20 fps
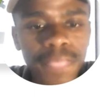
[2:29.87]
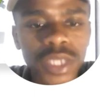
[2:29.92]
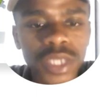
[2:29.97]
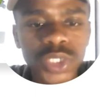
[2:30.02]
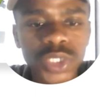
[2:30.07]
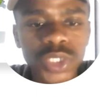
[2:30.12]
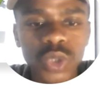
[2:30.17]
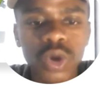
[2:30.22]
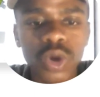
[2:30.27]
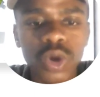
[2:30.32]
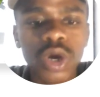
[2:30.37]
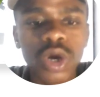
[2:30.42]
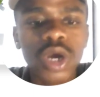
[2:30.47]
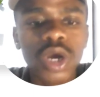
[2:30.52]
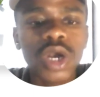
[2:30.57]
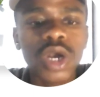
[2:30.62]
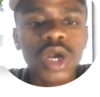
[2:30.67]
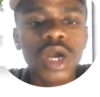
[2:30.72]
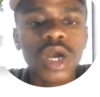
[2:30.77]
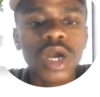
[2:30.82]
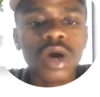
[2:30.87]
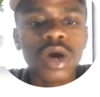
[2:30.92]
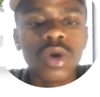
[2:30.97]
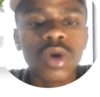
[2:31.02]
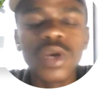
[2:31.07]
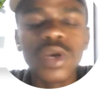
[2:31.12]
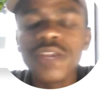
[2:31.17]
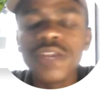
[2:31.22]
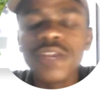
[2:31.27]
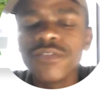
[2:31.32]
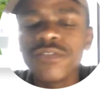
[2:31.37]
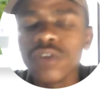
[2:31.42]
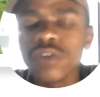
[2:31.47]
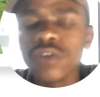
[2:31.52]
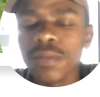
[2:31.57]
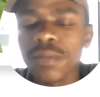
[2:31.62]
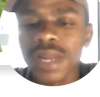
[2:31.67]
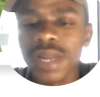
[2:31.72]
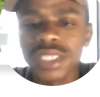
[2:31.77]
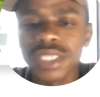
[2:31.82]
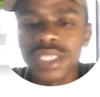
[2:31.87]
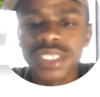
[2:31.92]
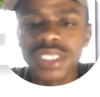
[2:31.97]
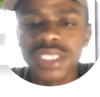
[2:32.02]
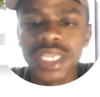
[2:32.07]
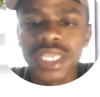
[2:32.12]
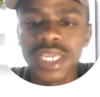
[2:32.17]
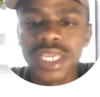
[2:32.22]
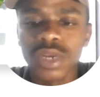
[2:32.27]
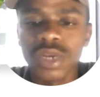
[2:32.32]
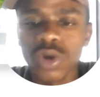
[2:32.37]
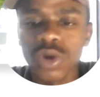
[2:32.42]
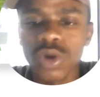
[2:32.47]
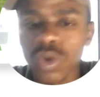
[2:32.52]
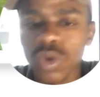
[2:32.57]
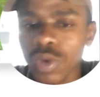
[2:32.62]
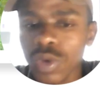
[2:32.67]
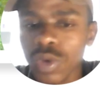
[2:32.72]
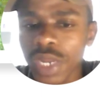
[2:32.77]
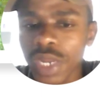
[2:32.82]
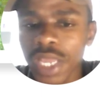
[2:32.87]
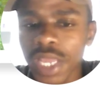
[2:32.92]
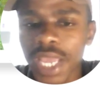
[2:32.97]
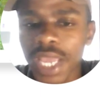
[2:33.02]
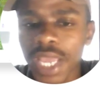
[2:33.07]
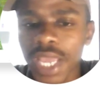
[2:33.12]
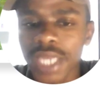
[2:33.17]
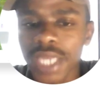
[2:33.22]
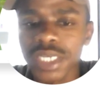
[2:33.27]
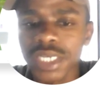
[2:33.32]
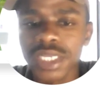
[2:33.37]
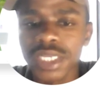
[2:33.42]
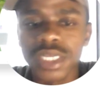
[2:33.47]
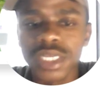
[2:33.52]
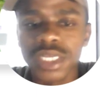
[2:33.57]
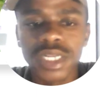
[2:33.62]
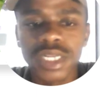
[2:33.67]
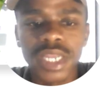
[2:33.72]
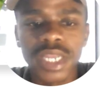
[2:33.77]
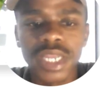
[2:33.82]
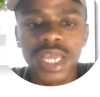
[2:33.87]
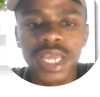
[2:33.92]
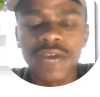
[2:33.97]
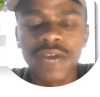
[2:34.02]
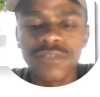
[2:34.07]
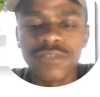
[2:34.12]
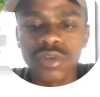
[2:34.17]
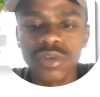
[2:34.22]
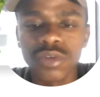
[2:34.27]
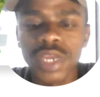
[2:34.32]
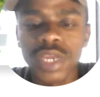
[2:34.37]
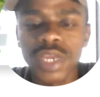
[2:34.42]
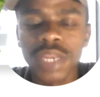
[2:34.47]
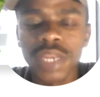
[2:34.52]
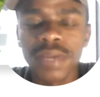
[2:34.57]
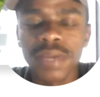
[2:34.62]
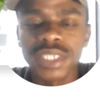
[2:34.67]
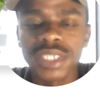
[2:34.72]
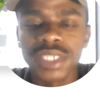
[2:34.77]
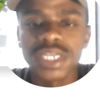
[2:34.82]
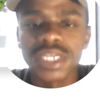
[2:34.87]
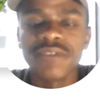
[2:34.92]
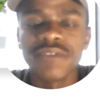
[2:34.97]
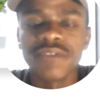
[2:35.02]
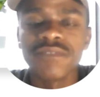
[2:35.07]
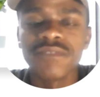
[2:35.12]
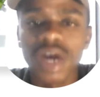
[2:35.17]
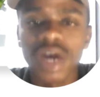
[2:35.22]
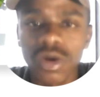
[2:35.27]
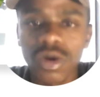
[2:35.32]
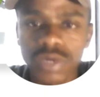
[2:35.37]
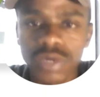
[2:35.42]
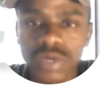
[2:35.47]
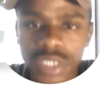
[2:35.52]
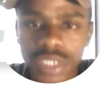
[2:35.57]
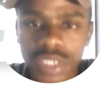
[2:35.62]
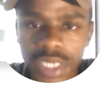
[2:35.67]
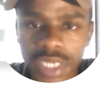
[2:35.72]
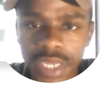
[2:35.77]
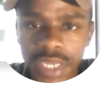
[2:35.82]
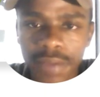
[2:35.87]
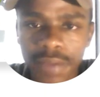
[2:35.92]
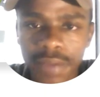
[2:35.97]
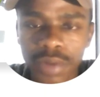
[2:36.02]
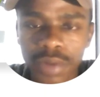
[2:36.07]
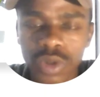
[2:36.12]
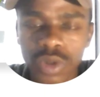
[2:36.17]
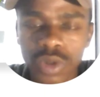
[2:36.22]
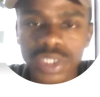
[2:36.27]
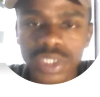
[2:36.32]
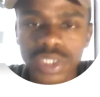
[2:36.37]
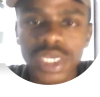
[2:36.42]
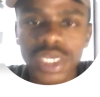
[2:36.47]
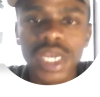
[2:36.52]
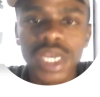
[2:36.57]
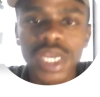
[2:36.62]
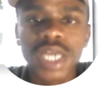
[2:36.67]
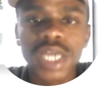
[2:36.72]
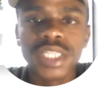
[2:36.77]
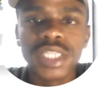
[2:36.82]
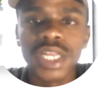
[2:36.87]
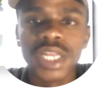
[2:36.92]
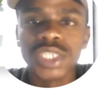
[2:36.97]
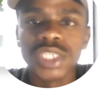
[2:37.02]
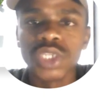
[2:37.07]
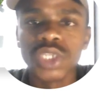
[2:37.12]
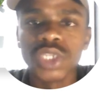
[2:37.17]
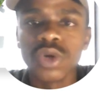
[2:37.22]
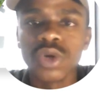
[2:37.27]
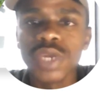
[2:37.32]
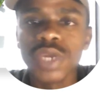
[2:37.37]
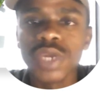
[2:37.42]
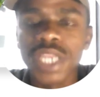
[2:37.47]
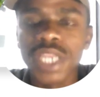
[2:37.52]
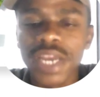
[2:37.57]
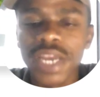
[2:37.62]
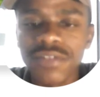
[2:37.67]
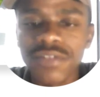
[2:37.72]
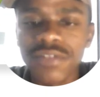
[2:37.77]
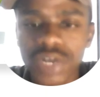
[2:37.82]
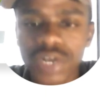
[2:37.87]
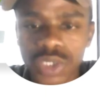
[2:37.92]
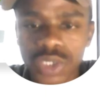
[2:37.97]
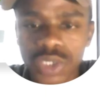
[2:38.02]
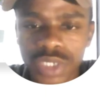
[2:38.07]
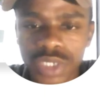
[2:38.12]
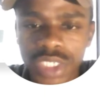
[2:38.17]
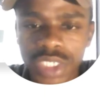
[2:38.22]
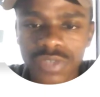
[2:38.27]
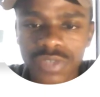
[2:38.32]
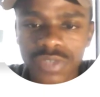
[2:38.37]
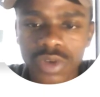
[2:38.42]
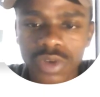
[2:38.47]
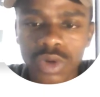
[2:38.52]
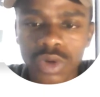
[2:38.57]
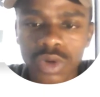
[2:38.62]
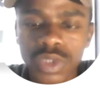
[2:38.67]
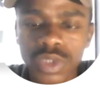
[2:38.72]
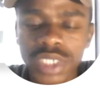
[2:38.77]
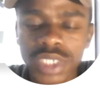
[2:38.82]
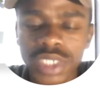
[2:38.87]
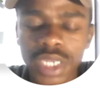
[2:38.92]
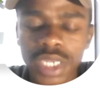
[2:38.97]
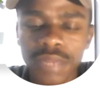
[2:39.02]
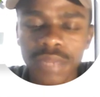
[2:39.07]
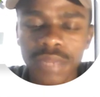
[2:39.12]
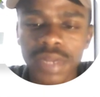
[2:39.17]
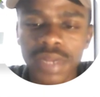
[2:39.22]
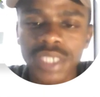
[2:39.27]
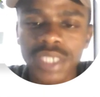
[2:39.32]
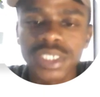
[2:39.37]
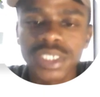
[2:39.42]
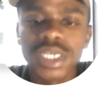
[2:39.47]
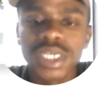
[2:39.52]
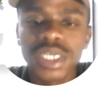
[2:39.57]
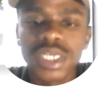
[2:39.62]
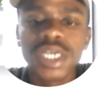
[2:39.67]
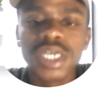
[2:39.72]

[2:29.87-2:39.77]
So only few plants they can grow there, and there are few animals that are found there because there is no enough resources for those animals.